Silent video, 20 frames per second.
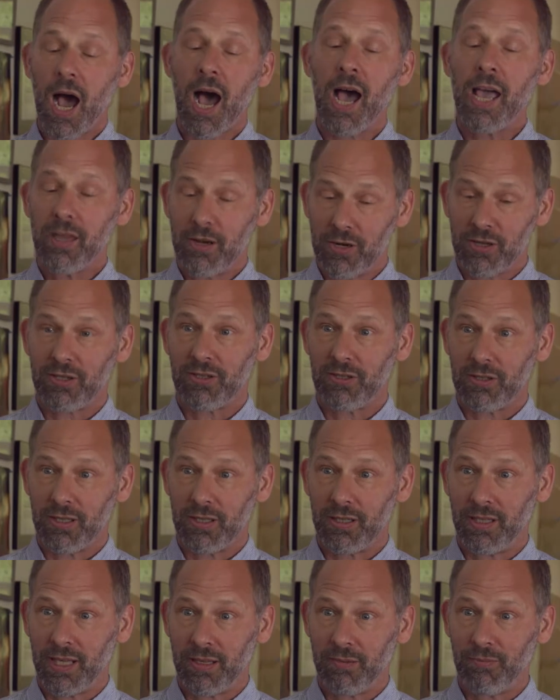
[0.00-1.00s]
I
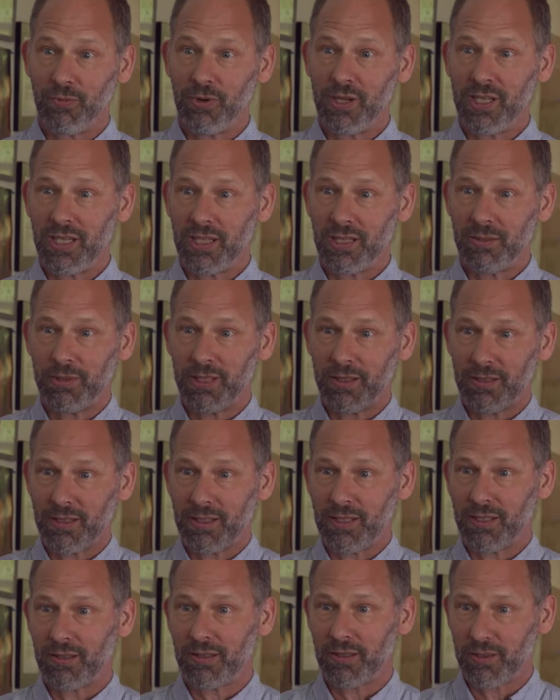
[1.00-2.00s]
understood that we need to be able to
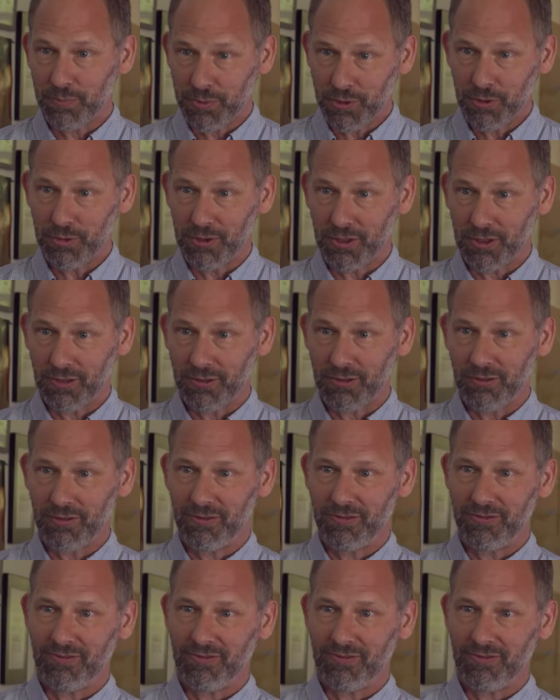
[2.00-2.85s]
tell the computer